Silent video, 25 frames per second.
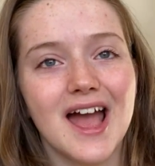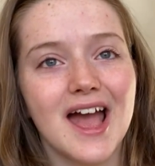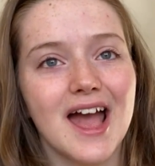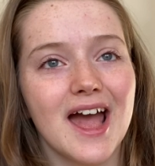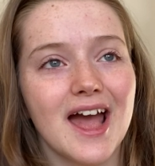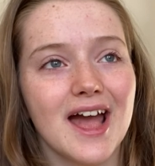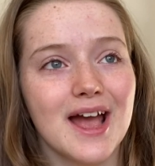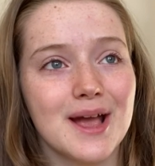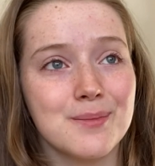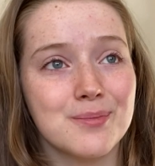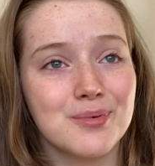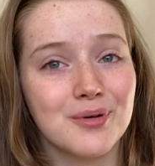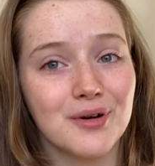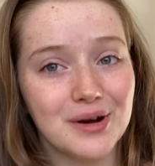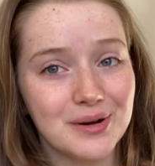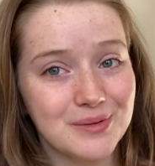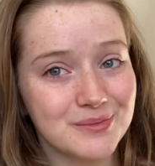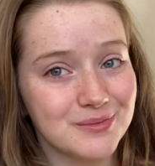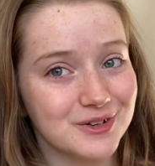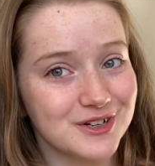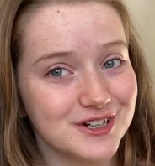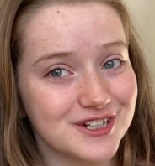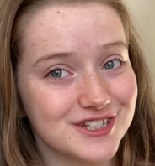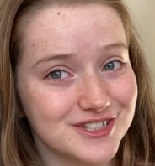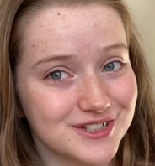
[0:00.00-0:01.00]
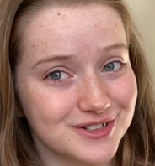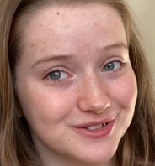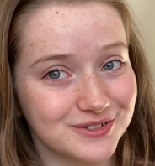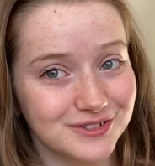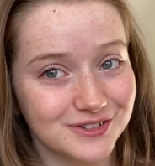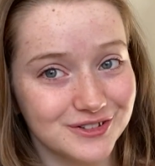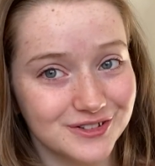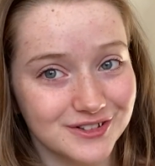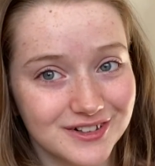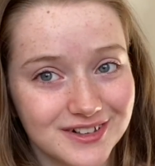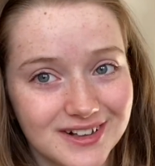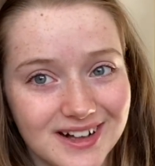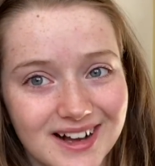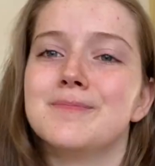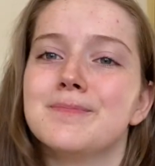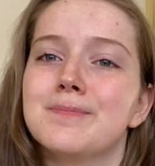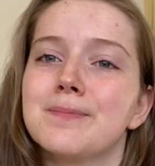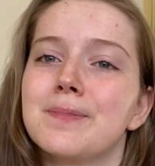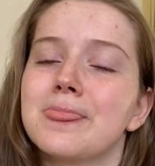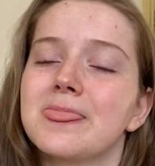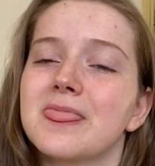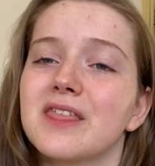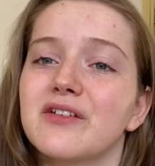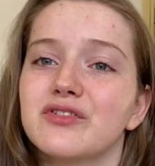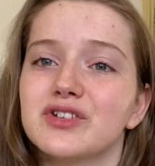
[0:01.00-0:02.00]
a primary school
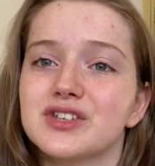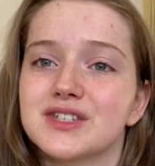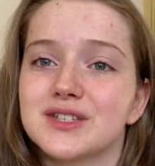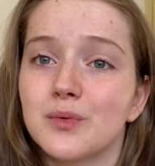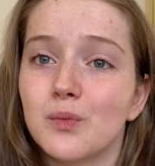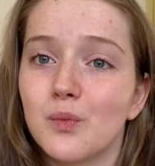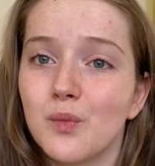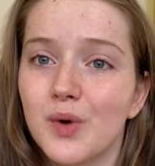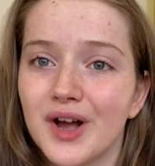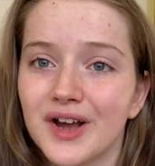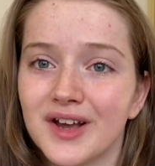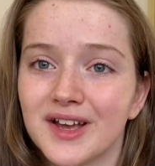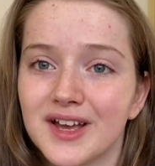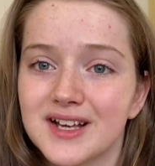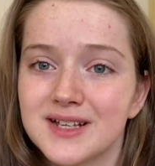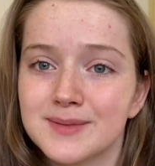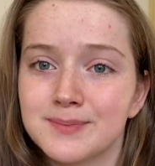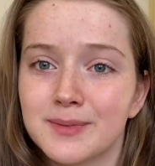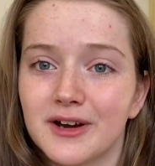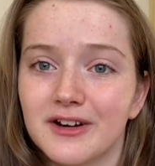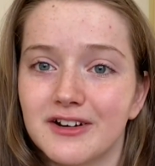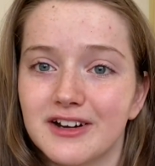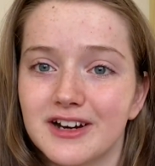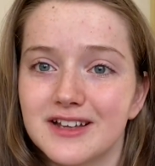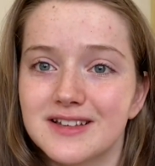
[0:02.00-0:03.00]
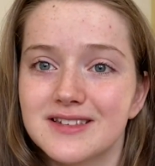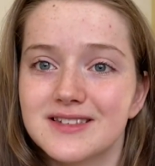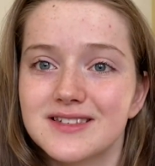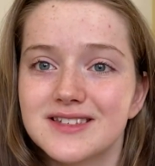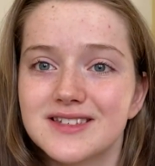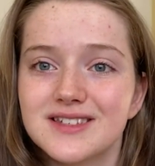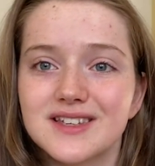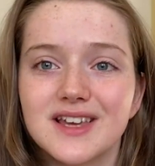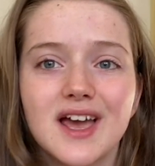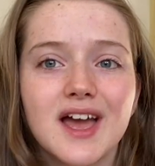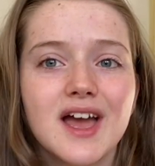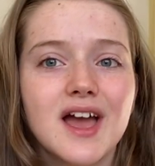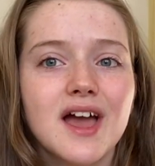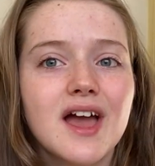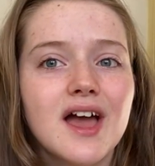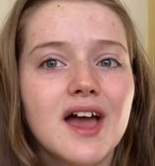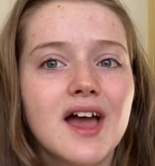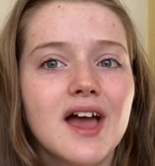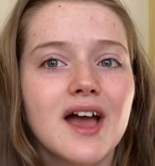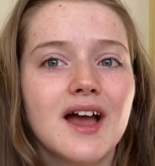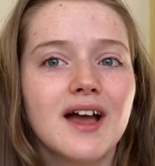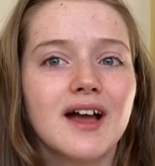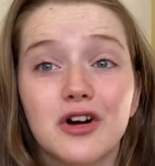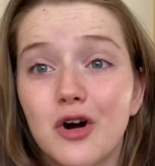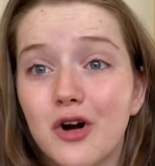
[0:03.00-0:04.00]
for some work experience.
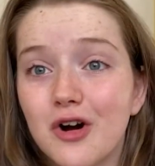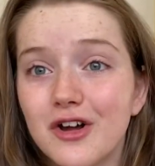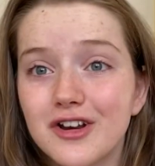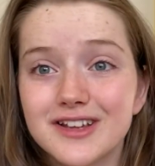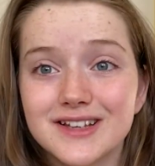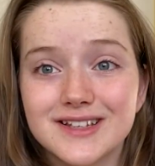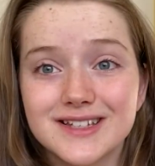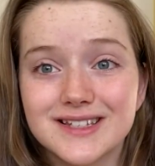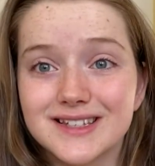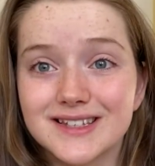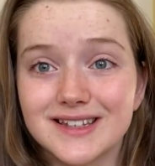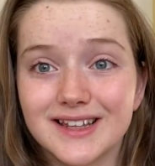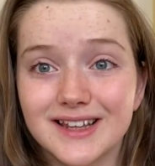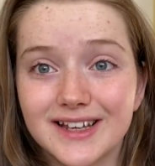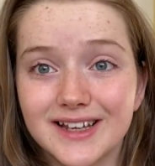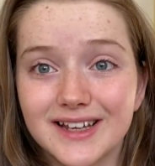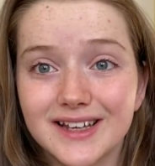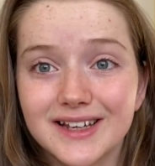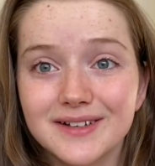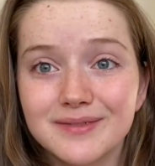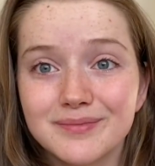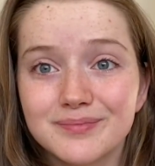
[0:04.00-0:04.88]
Honestly,